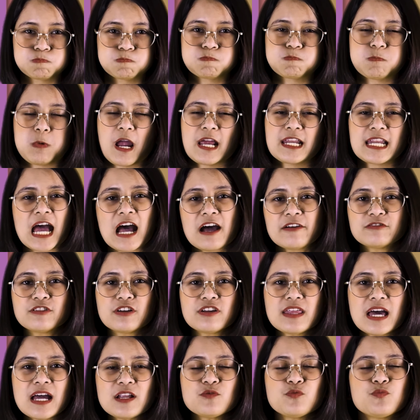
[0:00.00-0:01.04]
And after
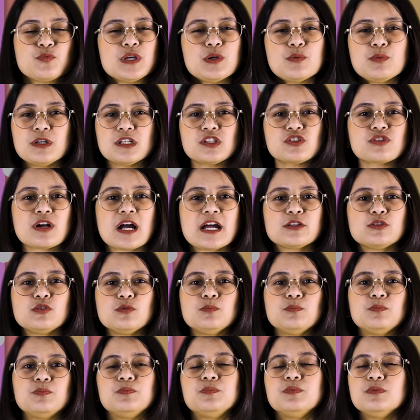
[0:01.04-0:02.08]
that, we will try
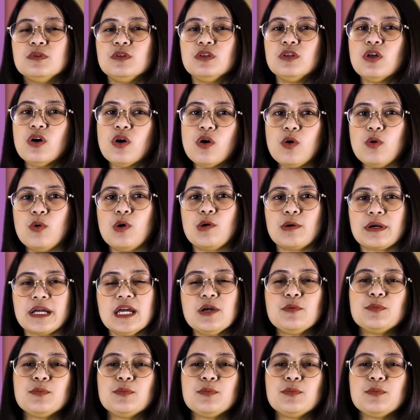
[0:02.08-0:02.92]
to blow, okay?